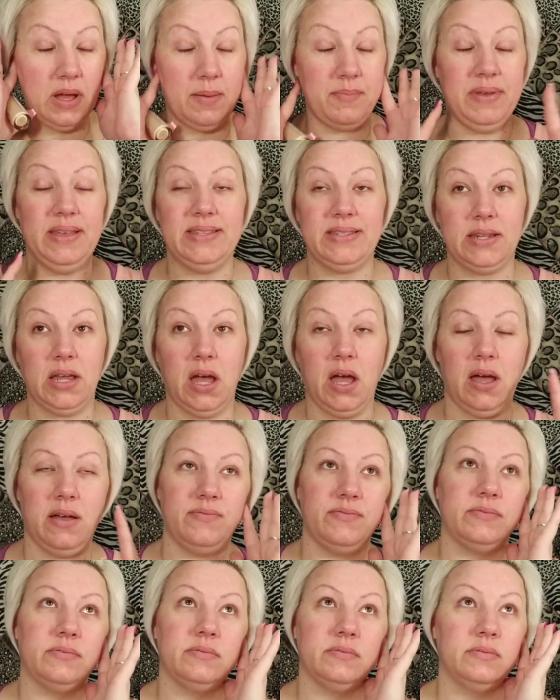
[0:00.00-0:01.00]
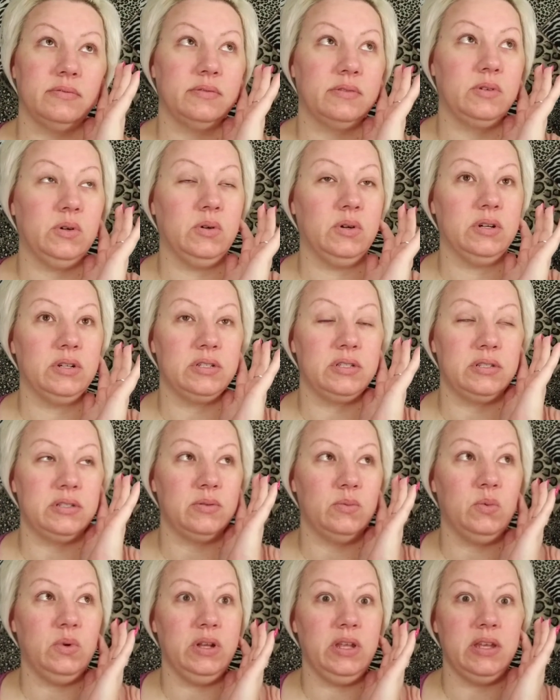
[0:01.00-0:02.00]
I'm pissed off. Of
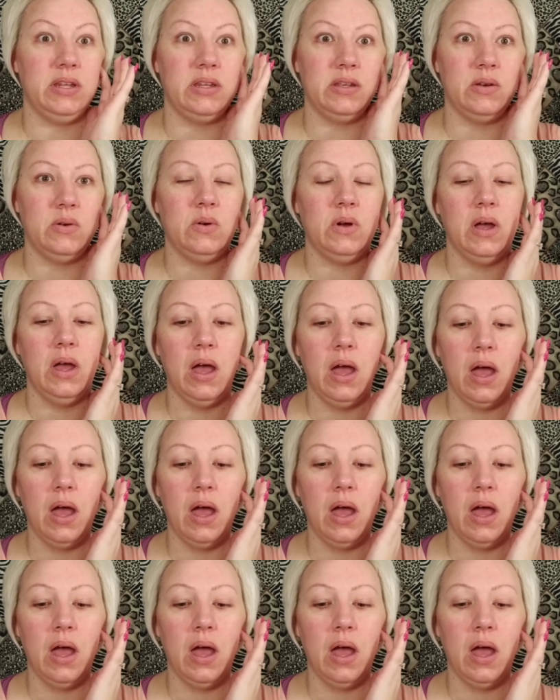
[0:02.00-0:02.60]
course, what do you do?